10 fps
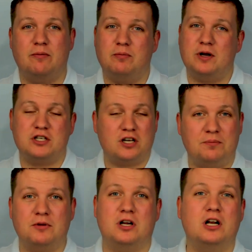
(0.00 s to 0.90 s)
which
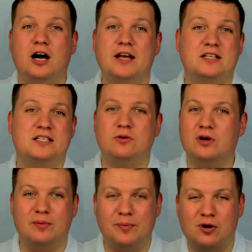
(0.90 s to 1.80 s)
I'm not going to lie, is still
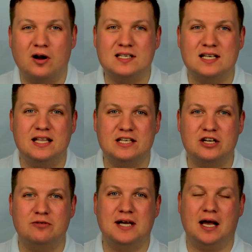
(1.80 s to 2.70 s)
going to be pricey. There's
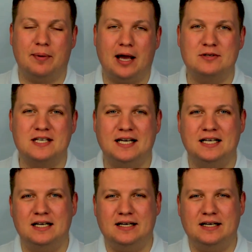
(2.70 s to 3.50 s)
no doubt about it.